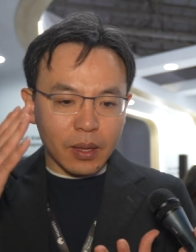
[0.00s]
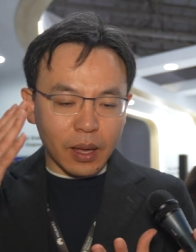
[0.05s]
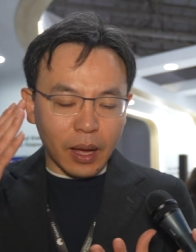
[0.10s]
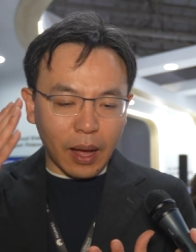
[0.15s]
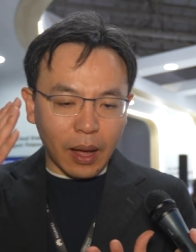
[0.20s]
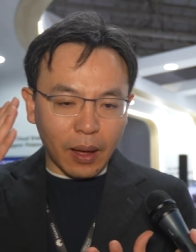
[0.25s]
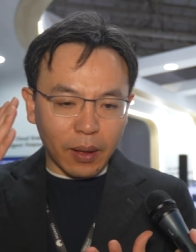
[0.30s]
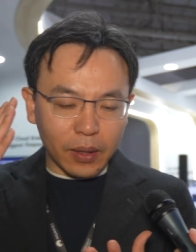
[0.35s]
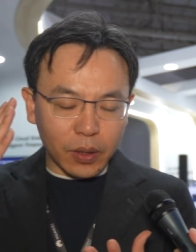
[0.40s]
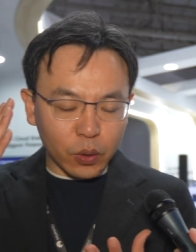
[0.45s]

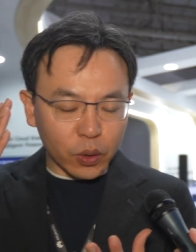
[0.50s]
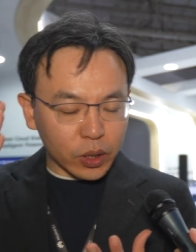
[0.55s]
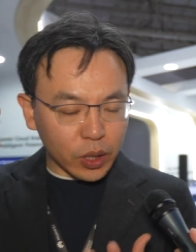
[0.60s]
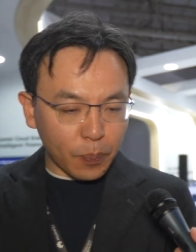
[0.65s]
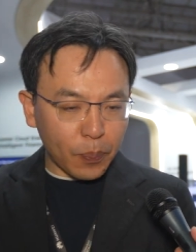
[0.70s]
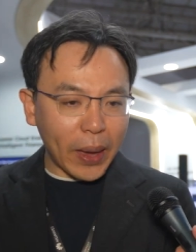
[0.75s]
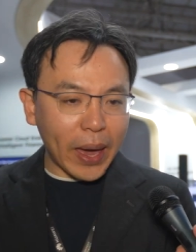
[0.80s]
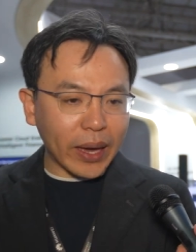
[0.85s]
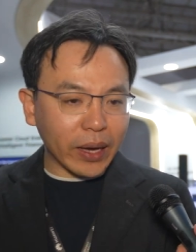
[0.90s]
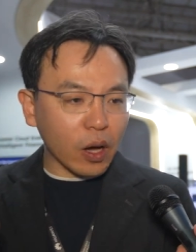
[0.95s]
uh, you know, the
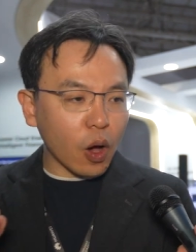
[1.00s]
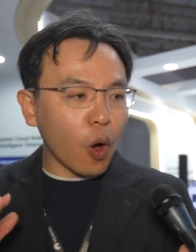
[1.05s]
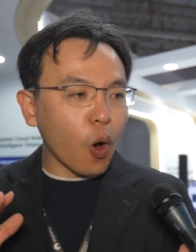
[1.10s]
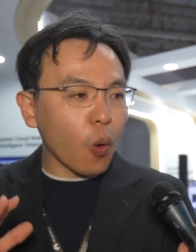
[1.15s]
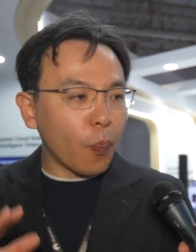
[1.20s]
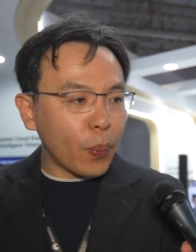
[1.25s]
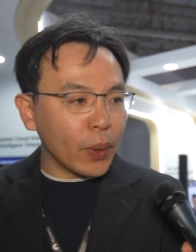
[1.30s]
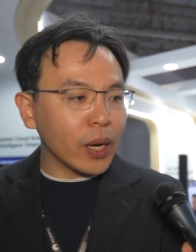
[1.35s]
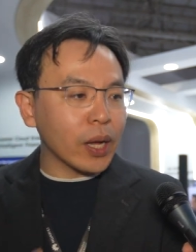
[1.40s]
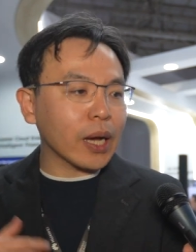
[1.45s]
bank
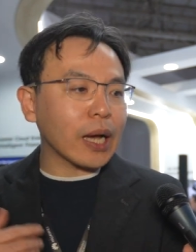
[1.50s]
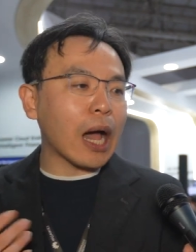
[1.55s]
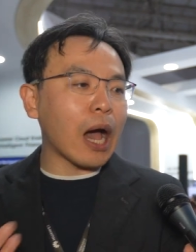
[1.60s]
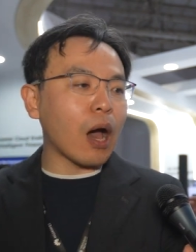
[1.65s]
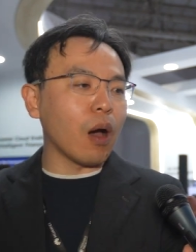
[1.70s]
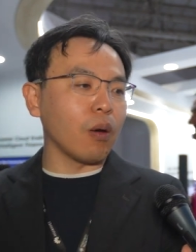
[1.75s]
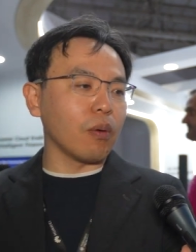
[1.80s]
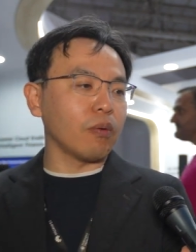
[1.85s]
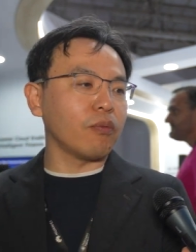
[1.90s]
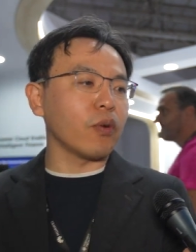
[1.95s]
open
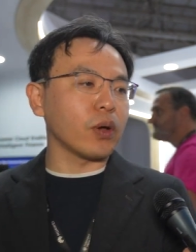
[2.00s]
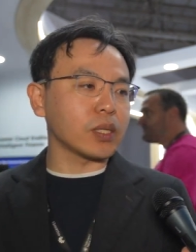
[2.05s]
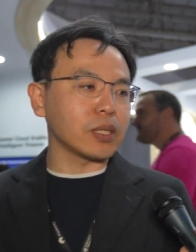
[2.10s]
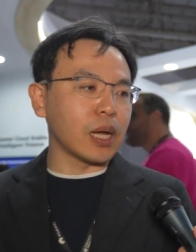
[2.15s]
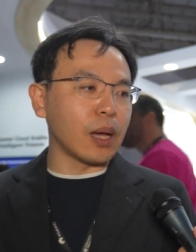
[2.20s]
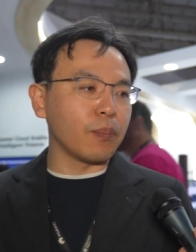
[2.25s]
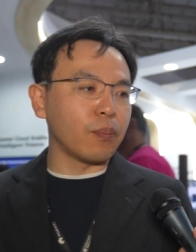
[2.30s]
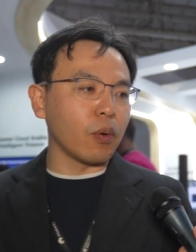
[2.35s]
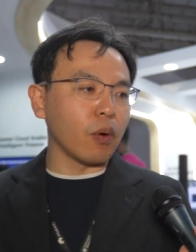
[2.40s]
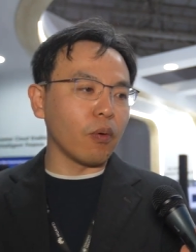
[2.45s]
account, for
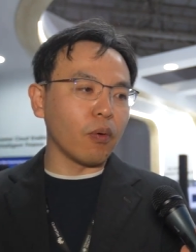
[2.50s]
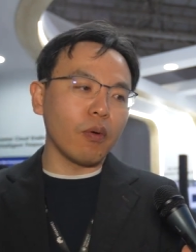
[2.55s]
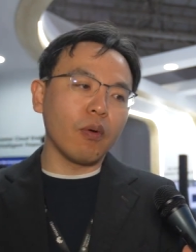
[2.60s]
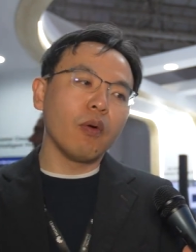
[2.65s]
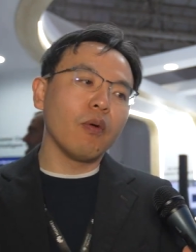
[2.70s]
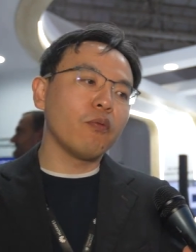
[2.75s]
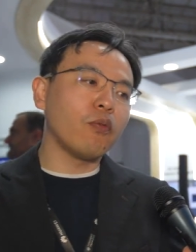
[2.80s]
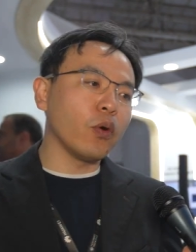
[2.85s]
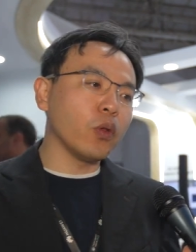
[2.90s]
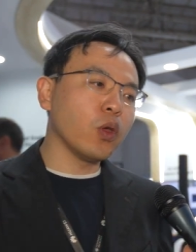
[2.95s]
example,
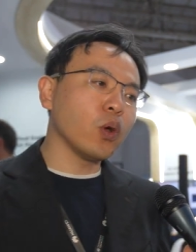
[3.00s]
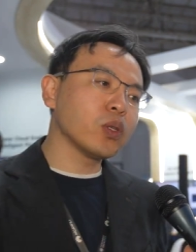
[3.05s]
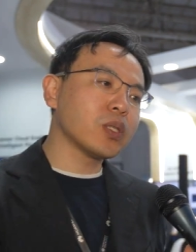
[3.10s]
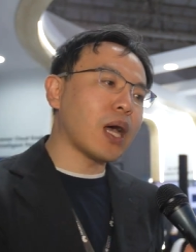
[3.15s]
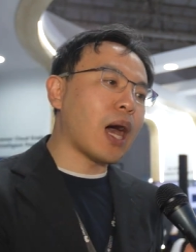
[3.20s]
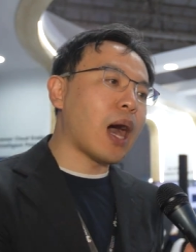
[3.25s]
for those